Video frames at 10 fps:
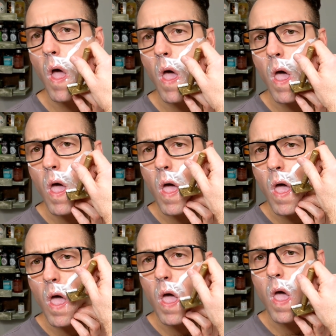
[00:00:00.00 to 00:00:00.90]

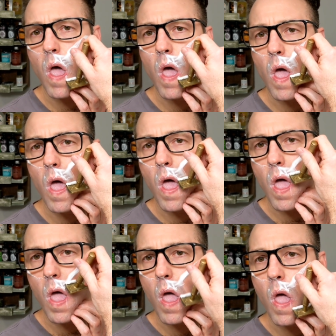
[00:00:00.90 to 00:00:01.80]

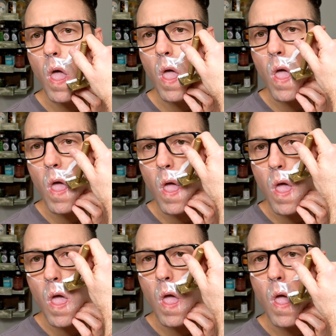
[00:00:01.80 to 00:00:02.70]

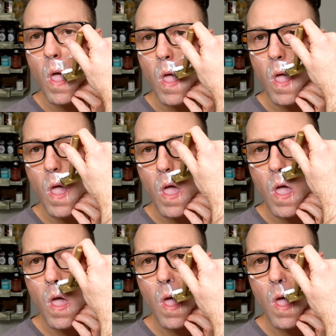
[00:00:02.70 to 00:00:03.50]
(no one is talking)